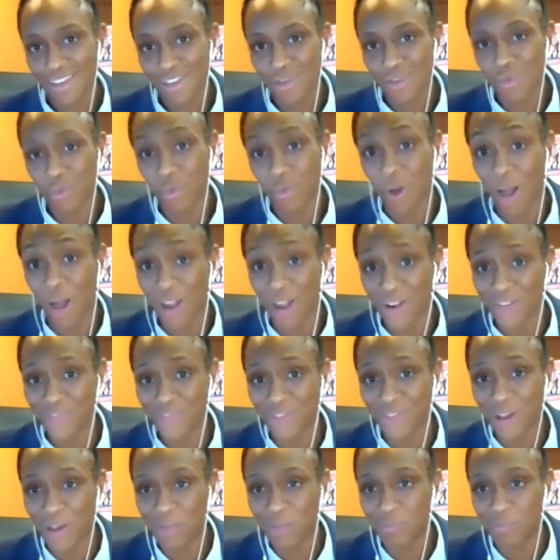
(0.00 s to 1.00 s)

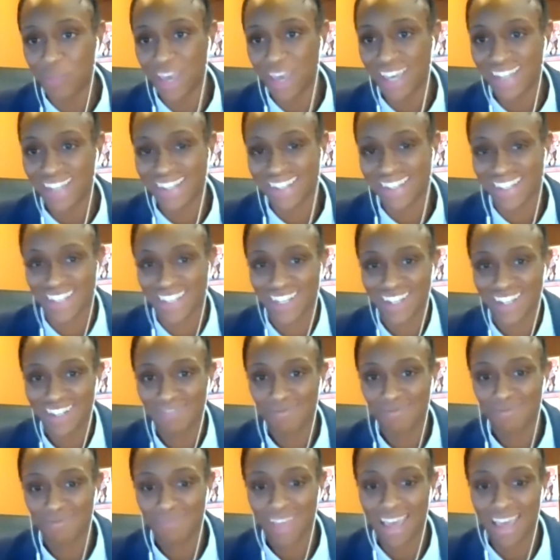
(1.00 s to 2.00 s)
waterfall based
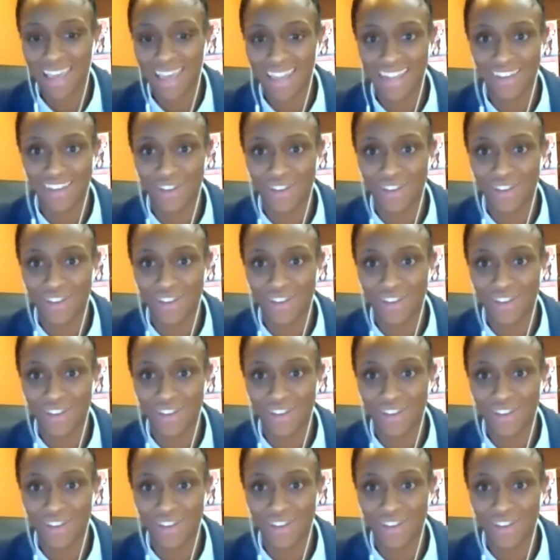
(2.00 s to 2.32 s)
and